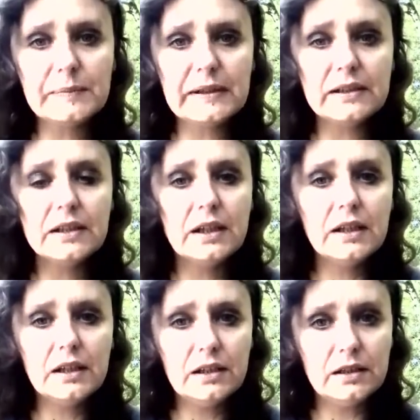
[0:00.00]
But
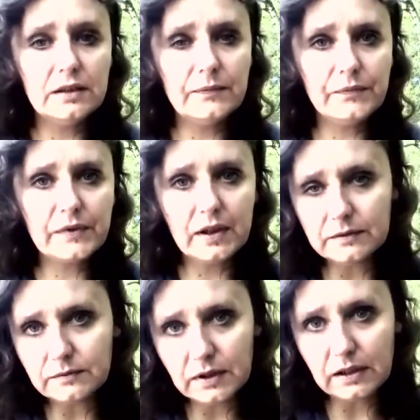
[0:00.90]

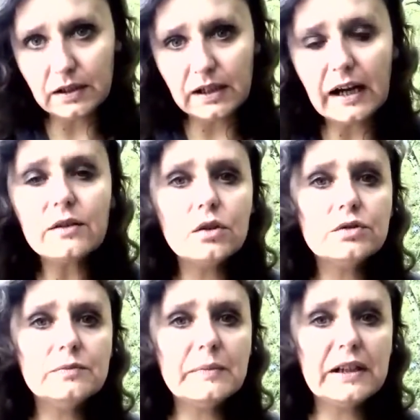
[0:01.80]
I
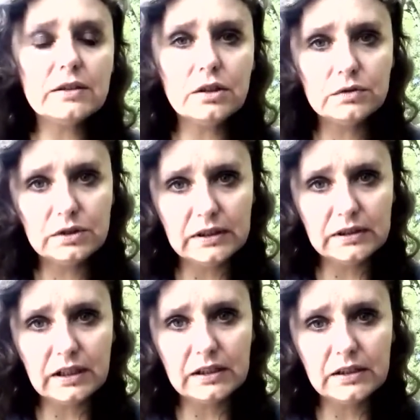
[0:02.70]
wrote in my note that
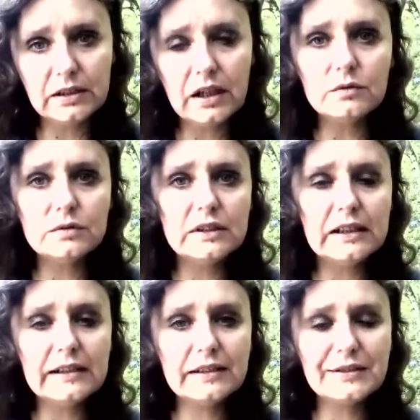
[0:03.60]
I would
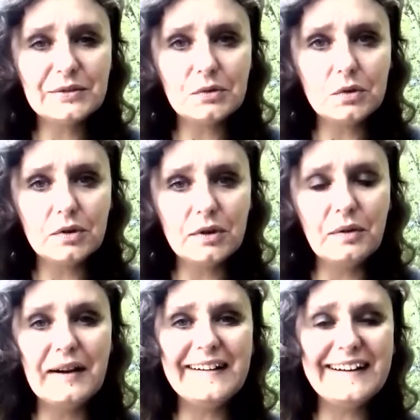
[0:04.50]
like to
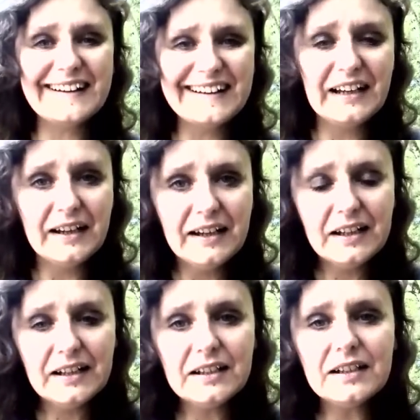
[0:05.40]
work
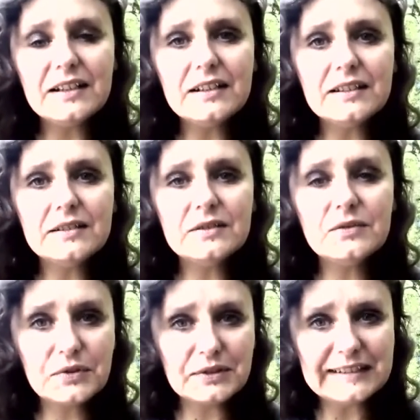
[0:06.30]

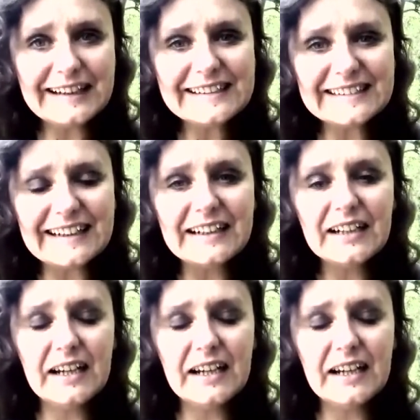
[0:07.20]
for NASA,